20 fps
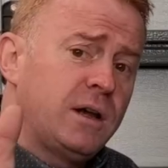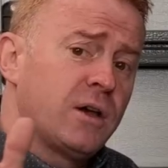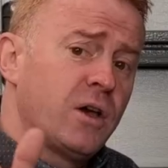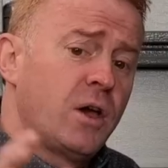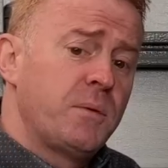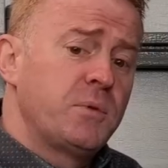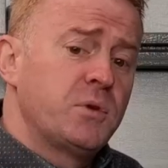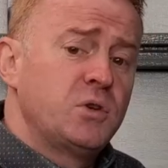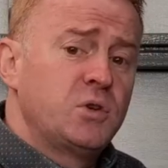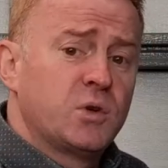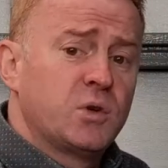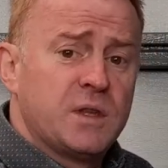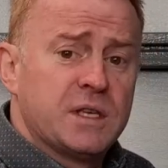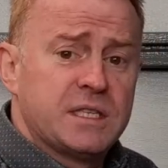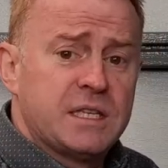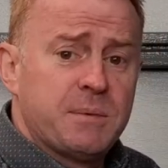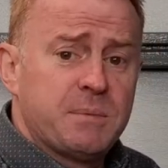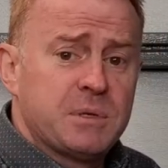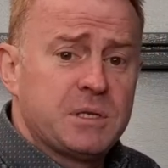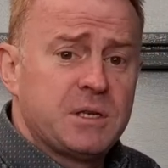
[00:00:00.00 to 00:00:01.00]
I hope you enjoyed
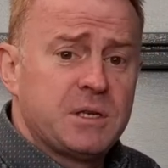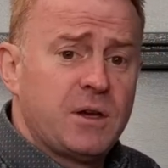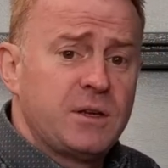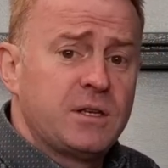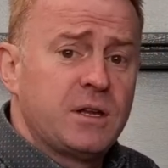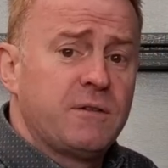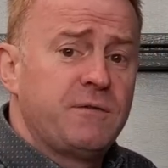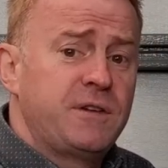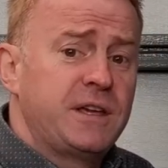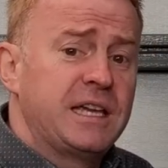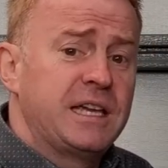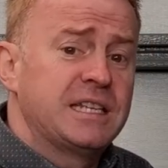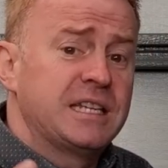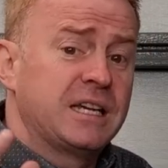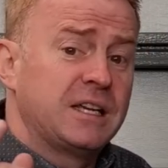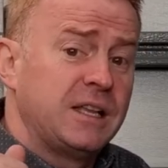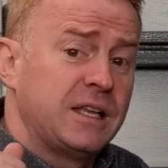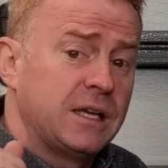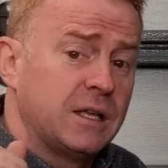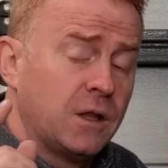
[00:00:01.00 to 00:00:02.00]
this episode. Don't forget to
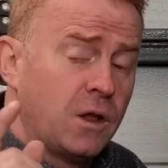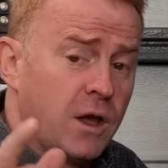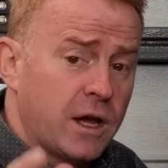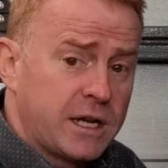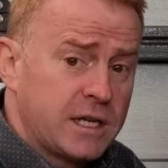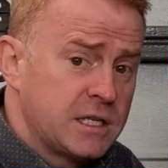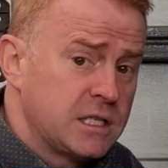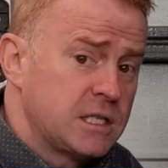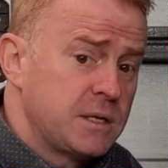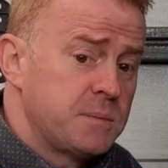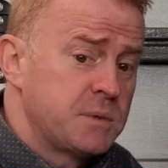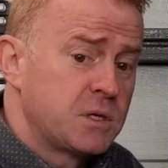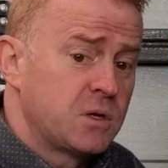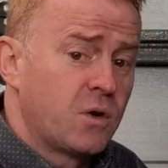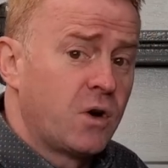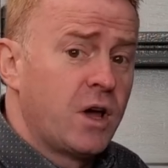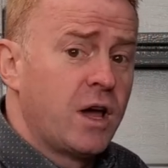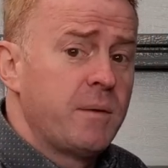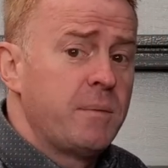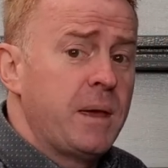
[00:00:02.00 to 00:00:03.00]
click like and
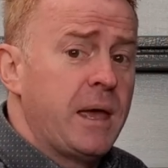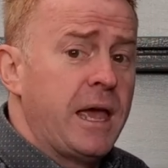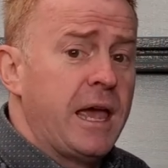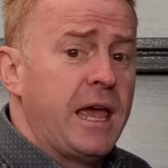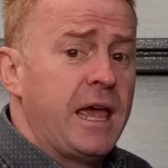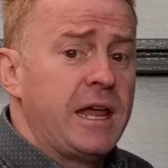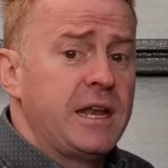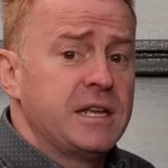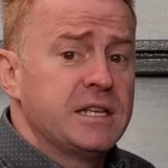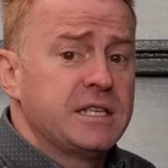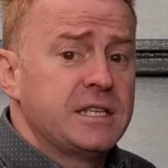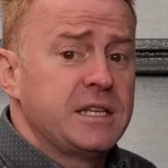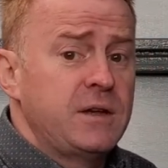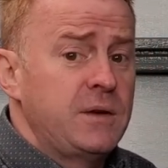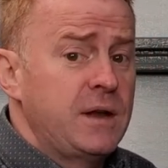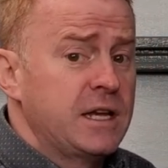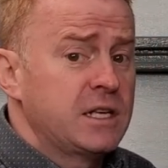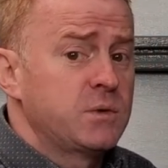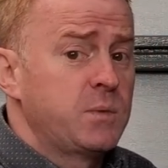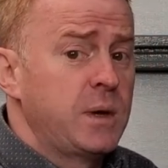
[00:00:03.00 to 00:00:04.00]
subscribe, and see you
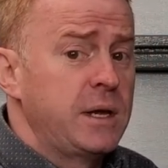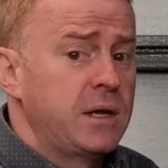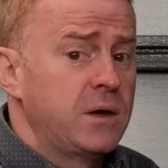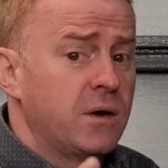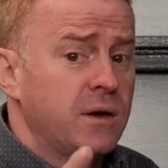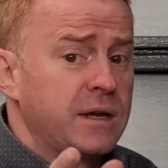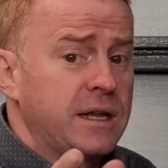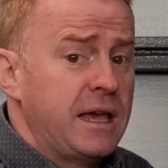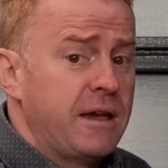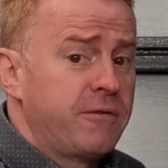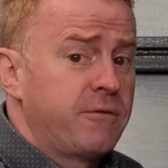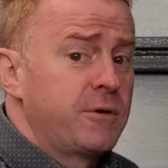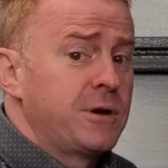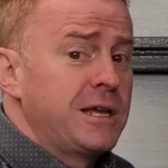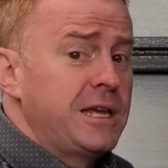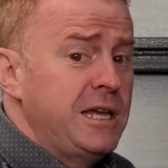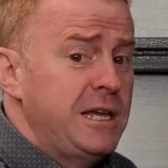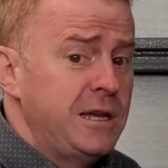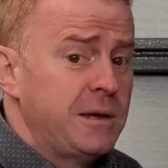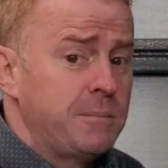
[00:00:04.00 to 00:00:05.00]
next week on Gaffer and
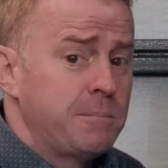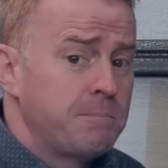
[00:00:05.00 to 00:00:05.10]
Gear.